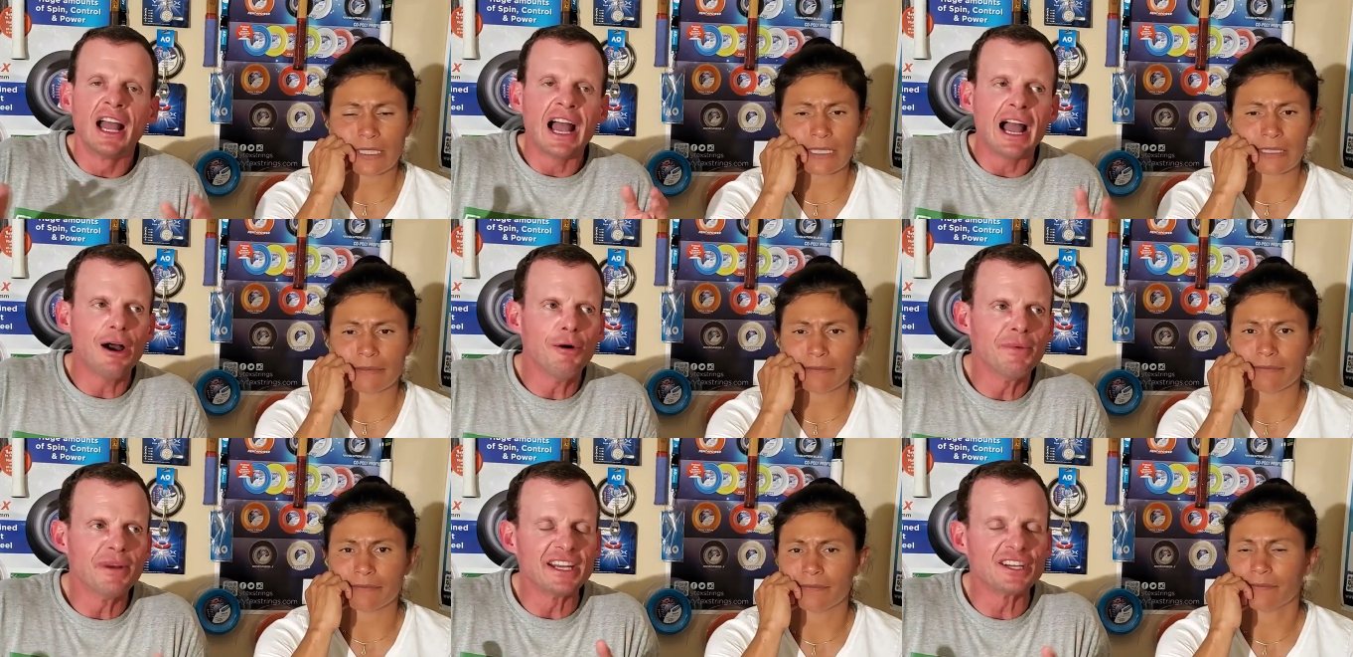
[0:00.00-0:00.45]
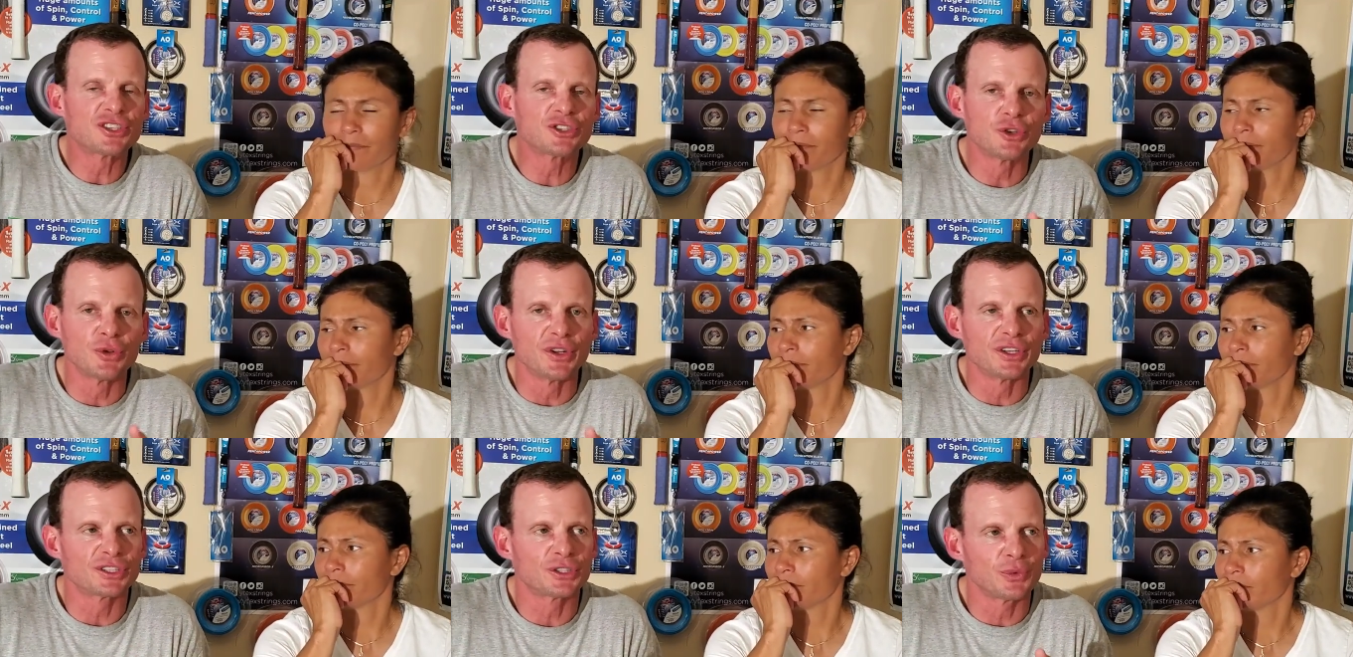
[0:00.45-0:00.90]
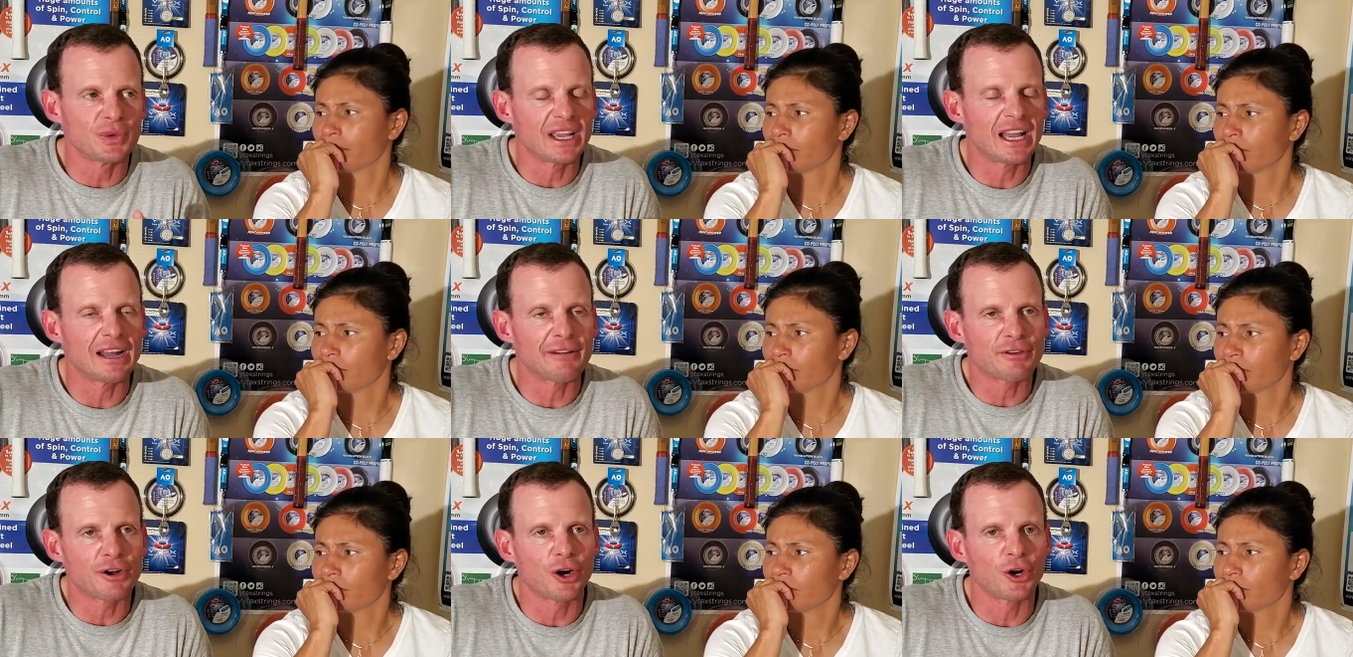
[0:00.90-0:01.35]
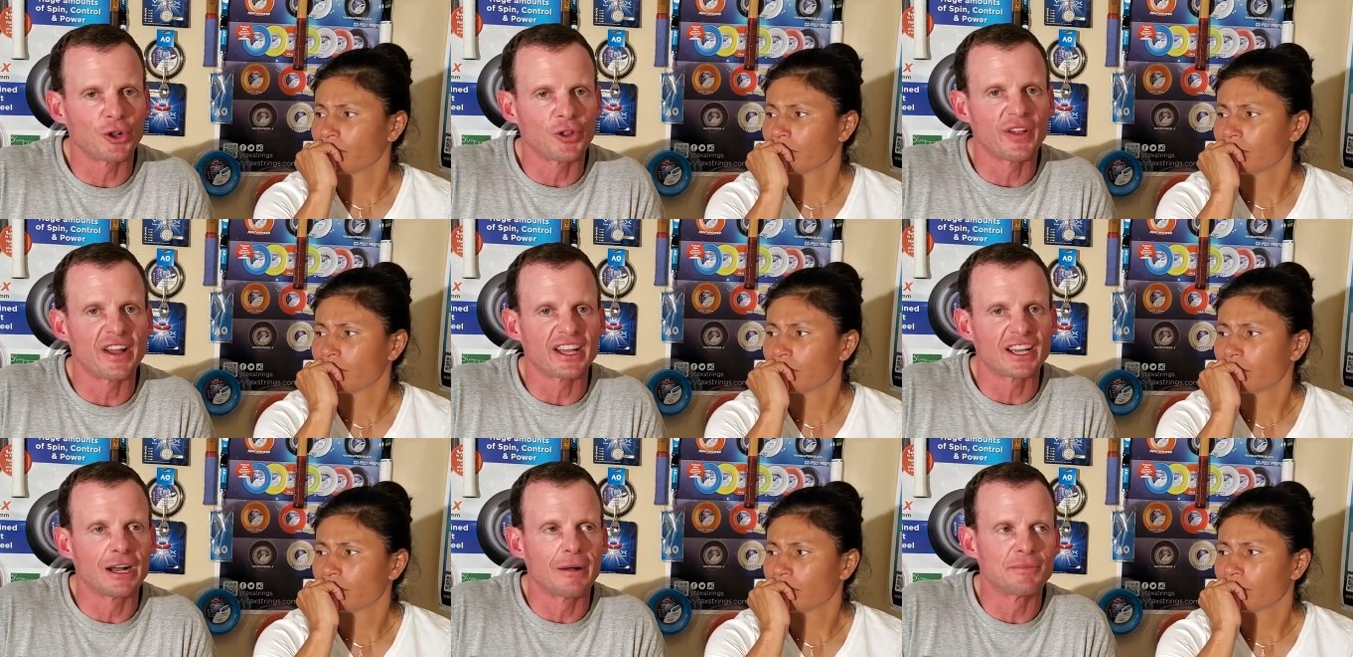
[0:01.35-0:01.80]
Speaker 1: How many students do we have, Carla,
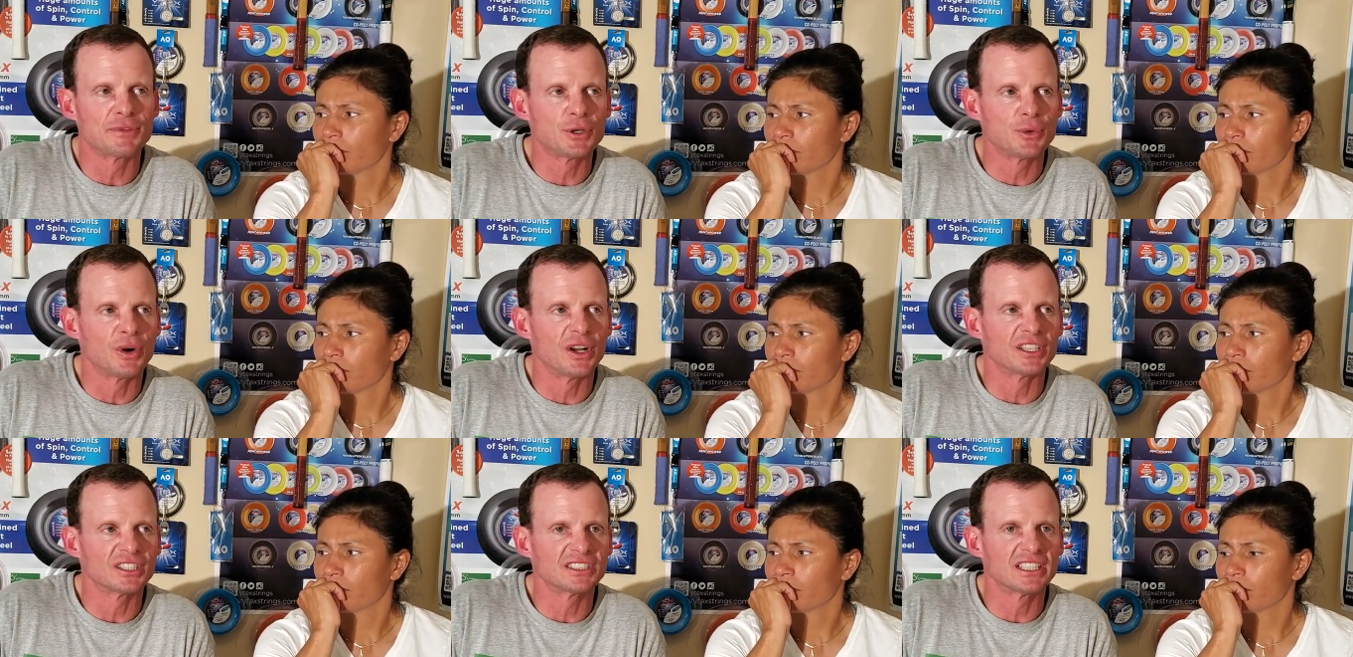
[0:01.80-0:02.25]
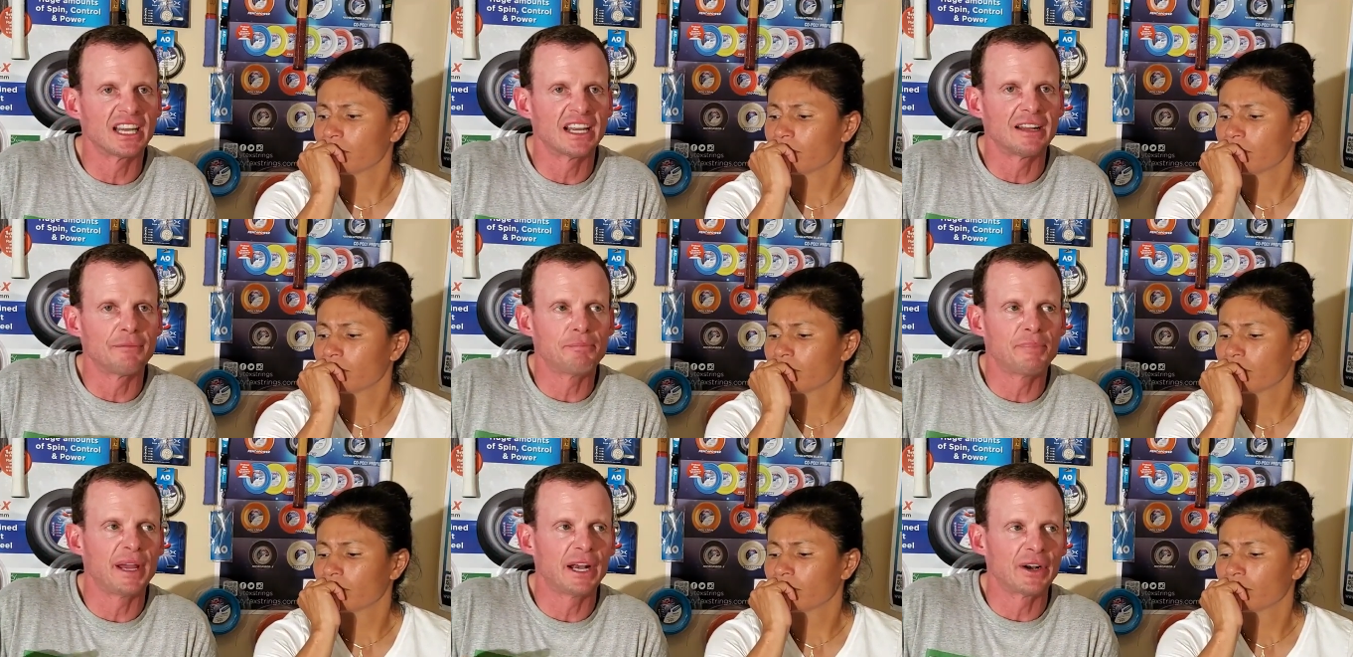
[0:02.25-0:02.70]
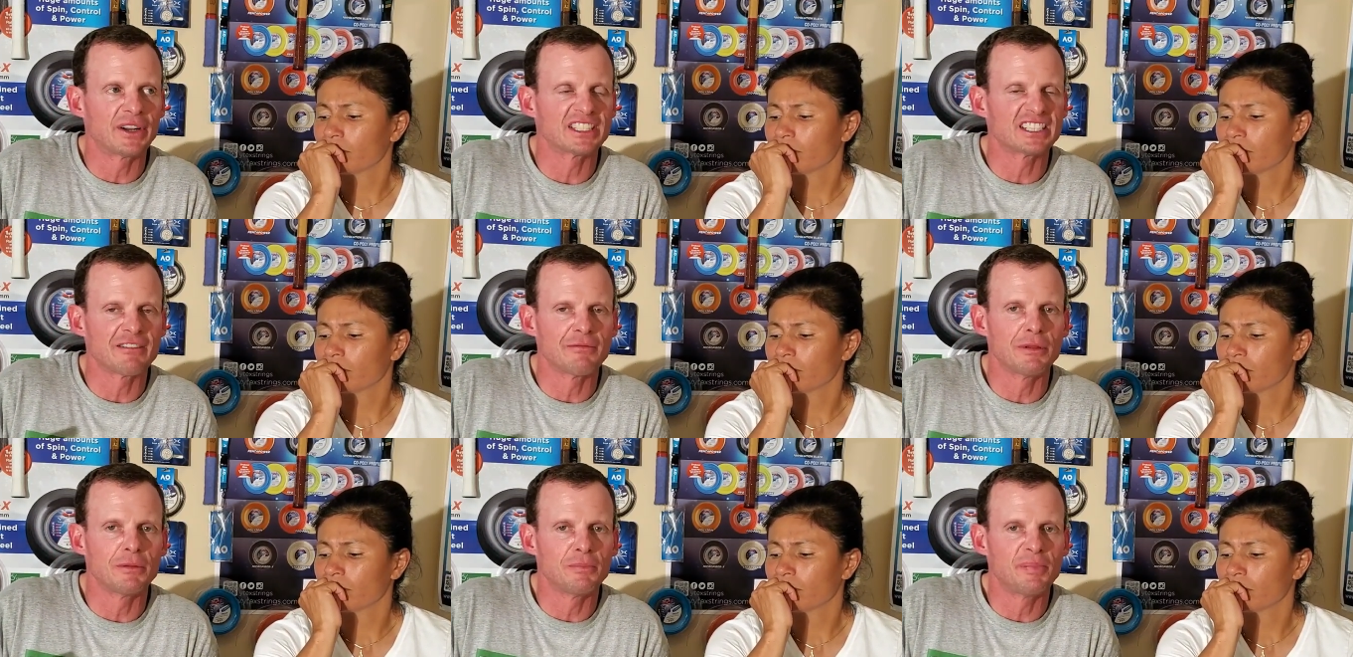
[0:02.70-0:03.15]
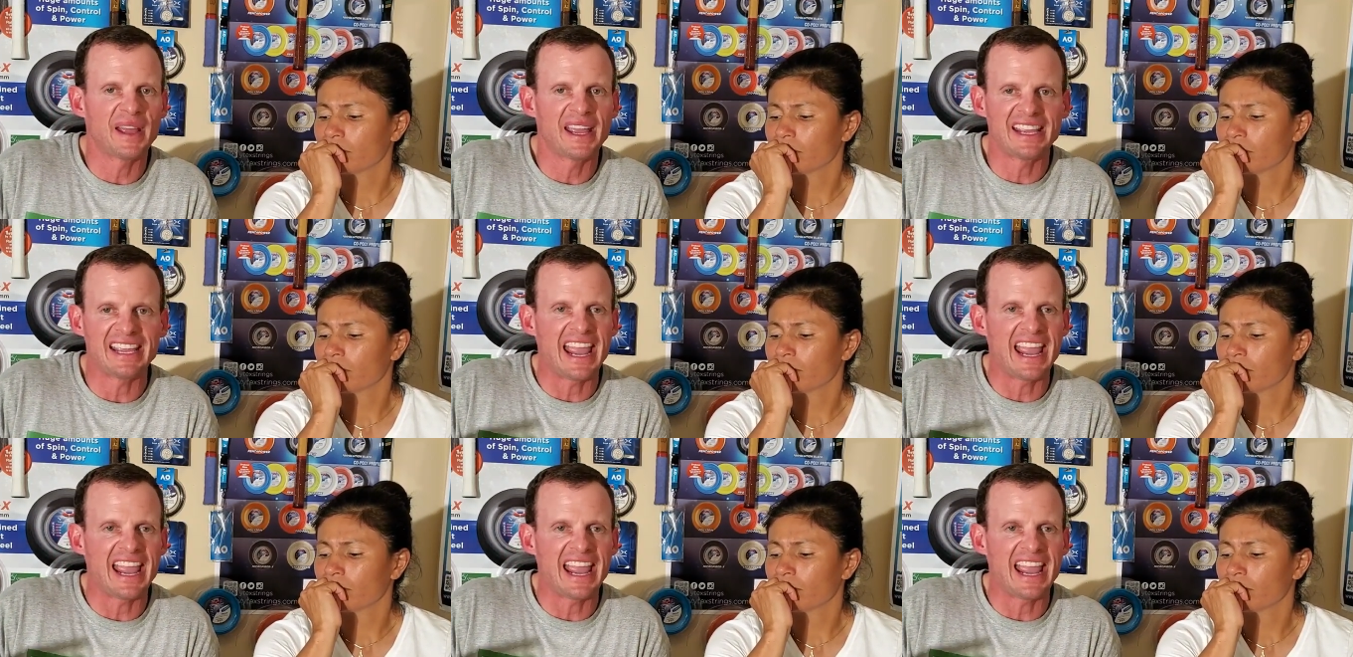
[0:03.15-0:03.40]
that come to us that parents have been paying